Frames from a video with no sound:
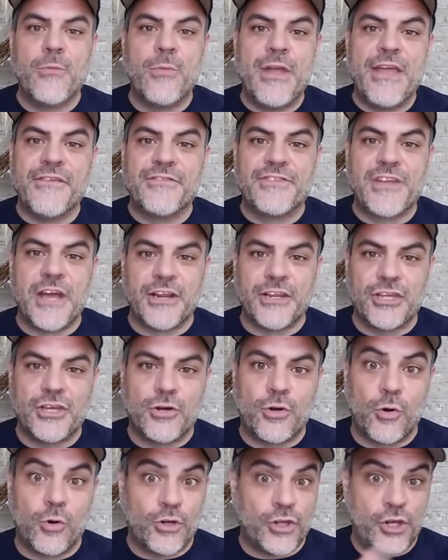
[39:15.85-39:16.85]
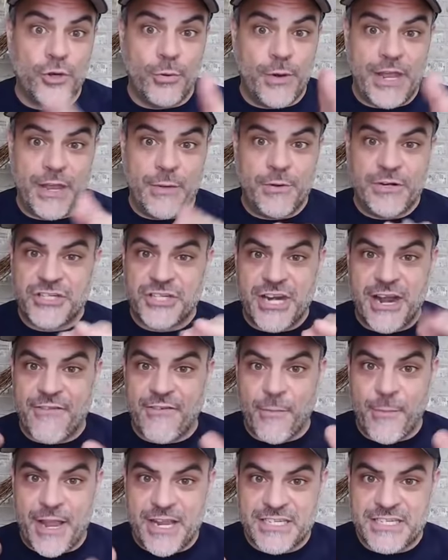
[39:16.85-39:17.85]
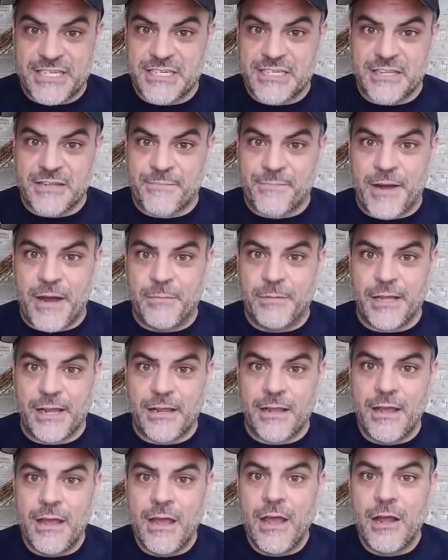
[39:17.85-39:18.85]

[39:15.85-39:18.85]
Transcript: we have done QE, which never makes it to the public.